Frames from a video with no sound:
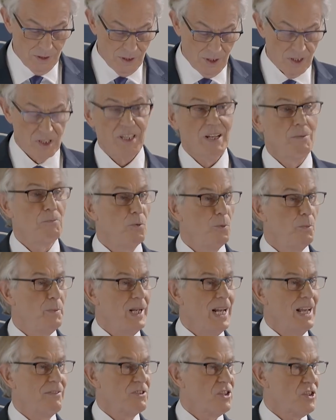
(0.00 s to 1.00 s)
and some will
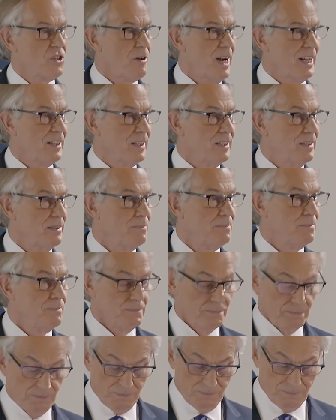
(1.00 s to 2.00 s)
be left stranded.
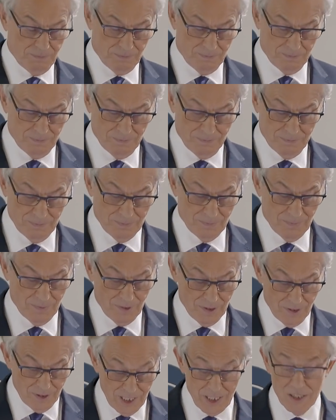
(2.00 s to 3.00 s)

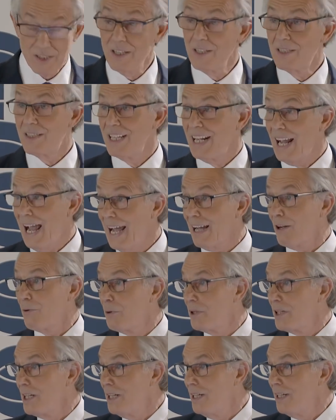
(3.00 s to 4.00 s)
This is the
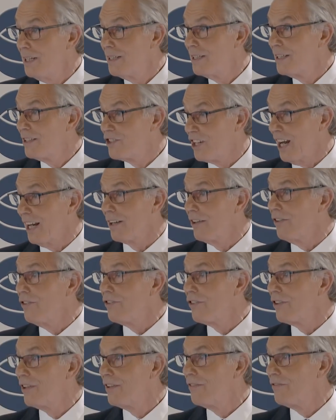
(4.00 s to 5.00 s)
equity
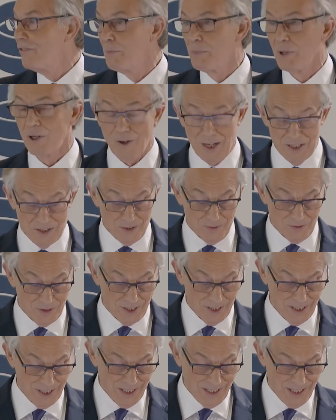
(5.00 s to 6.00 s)
challenge for
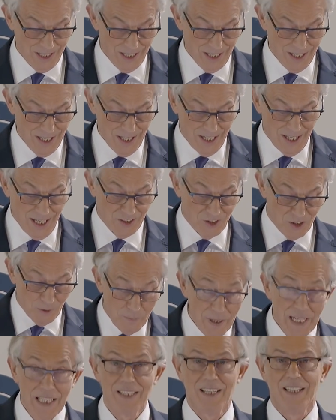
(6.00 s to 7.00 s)
progressives. And to
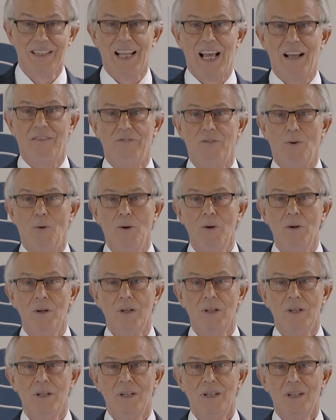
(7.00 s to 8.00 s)
meet it, therefore,
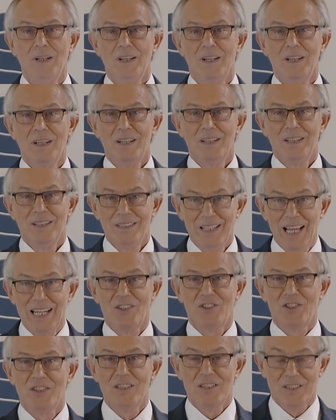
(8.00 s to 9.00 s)

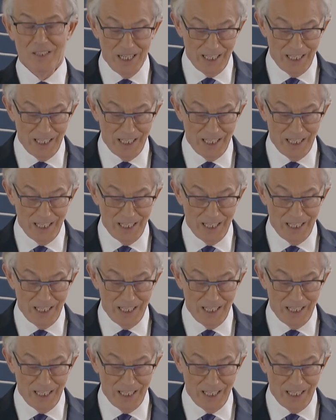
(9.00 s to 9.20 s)
nations